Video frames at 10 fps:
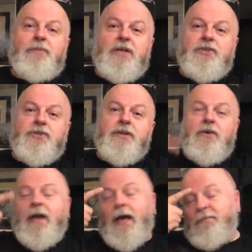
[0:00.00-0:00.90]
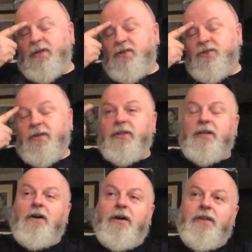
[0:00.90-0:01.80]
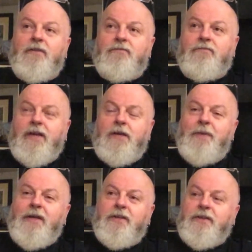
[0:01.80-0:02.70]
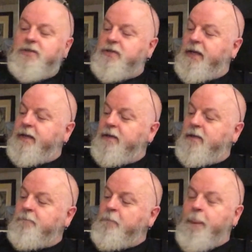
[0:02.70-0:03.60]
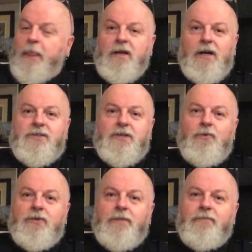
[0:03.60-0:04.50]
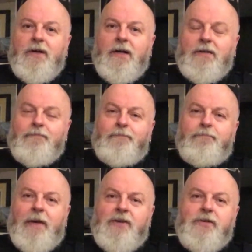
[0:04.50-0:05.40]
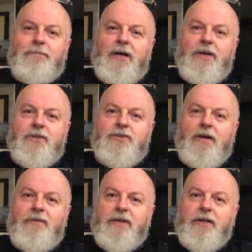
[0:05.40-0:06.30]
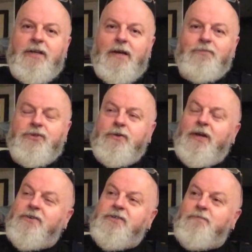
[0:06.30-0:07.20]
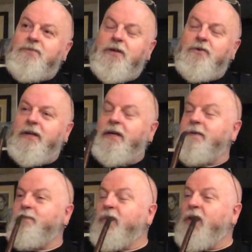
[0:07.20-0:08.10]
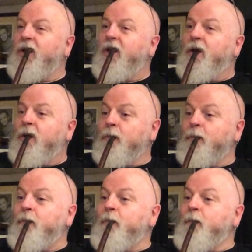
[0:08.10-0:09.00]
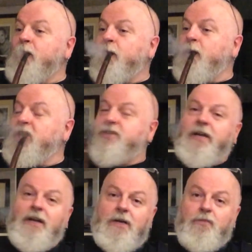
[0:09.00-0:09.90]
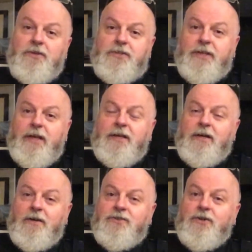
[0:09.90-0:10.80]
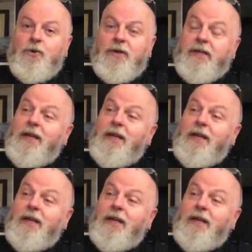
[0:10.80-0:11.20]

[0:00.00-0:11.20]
But it just so happens that the guy that recommended this link, I told him that I'd managed to buy the stuff and it come through customs okay, and said I'd wanted to get Carter Hall and